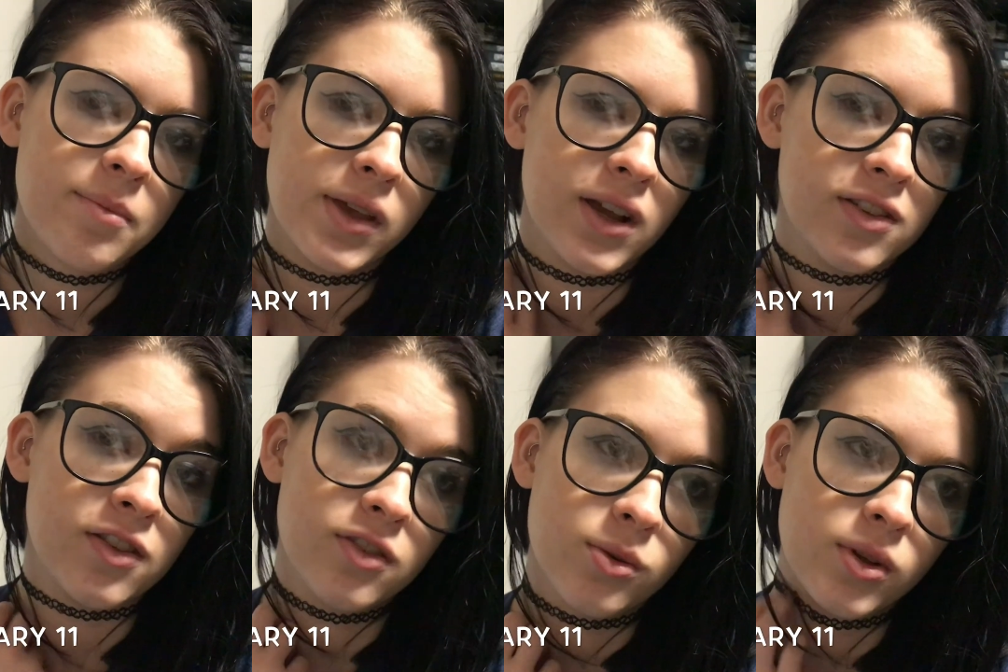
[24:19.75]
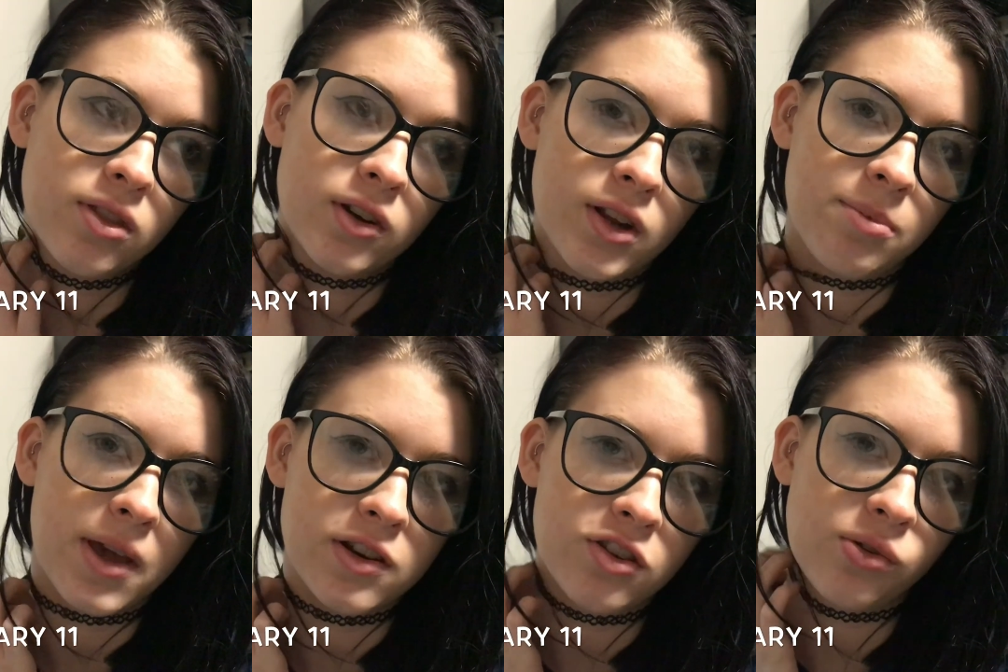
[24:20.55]
because it's only 30
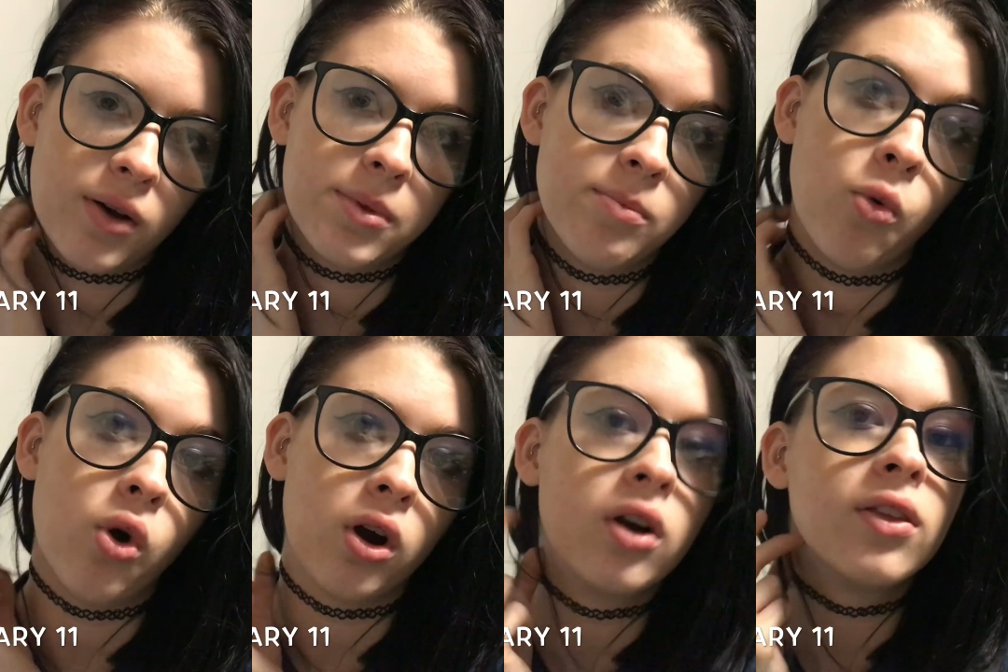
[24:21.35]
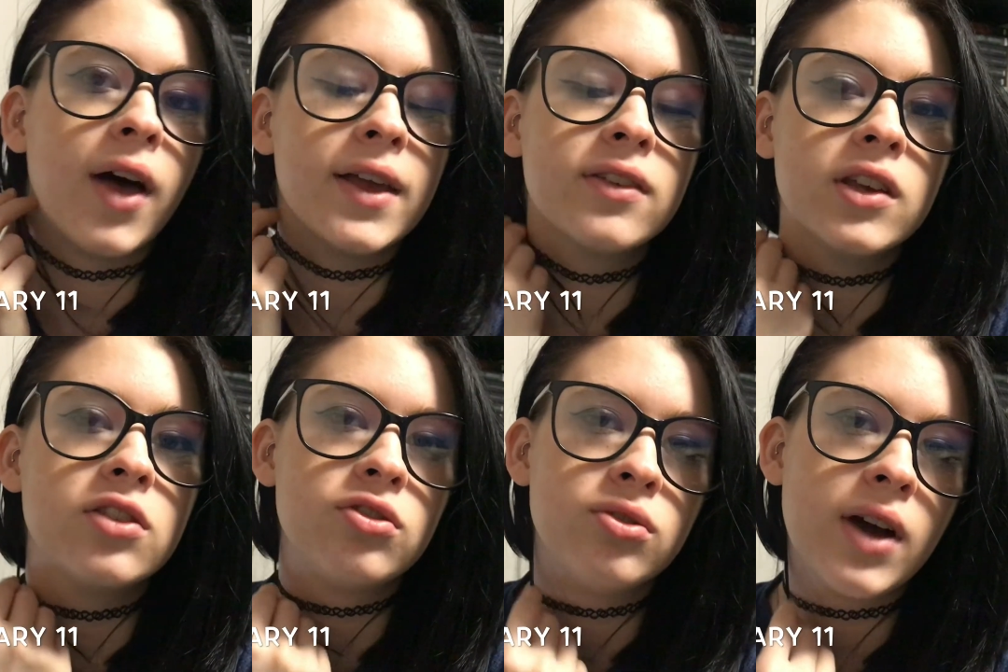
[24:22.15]
pages, so I'll be more likely
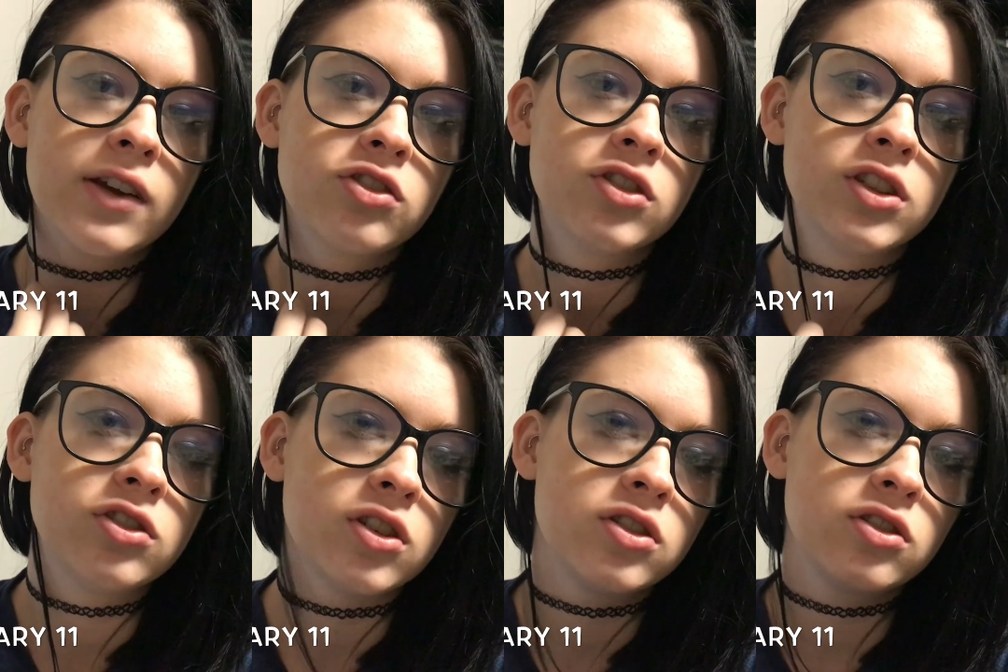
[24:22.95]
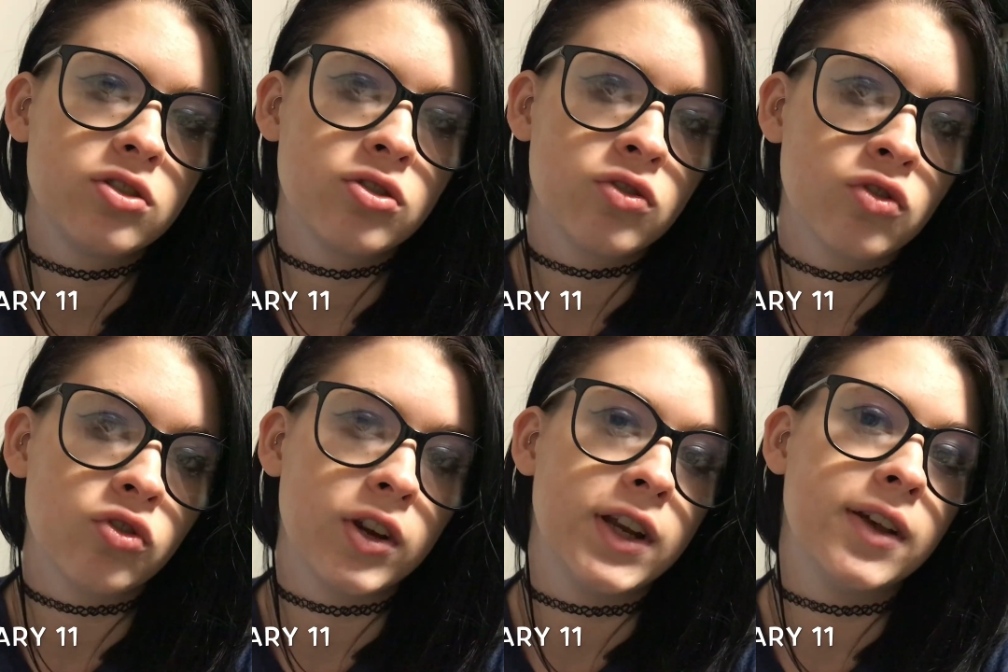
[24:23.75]
to actually just
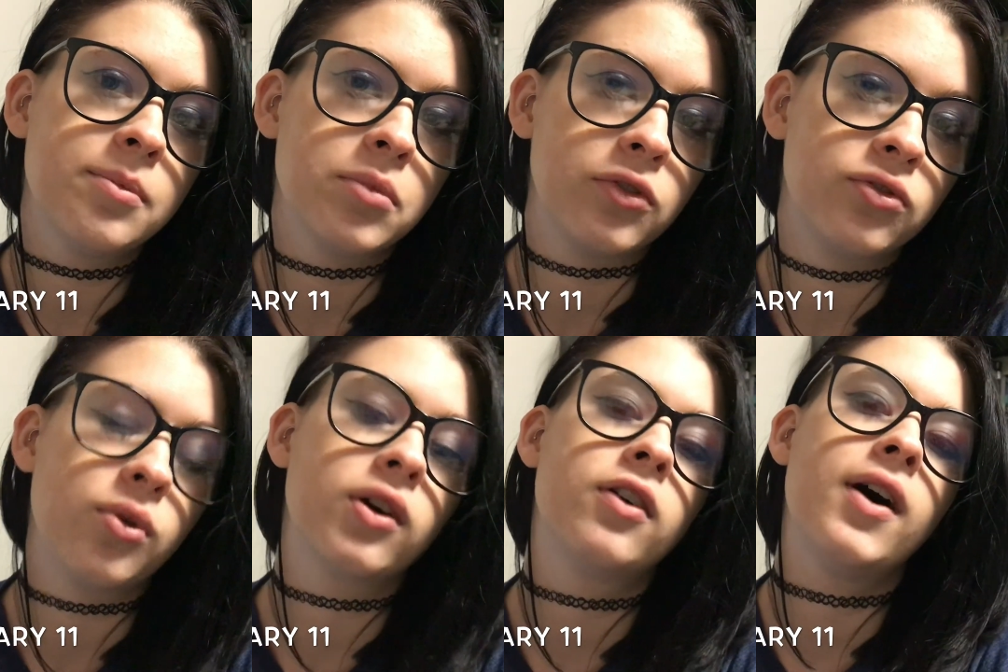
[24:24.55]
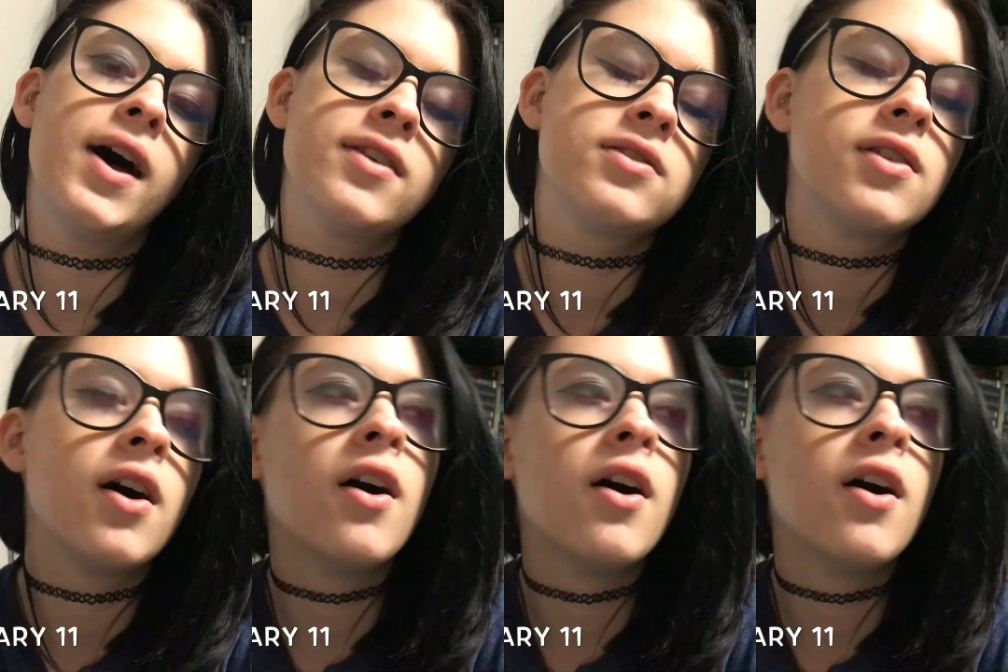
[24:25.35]
read it before class.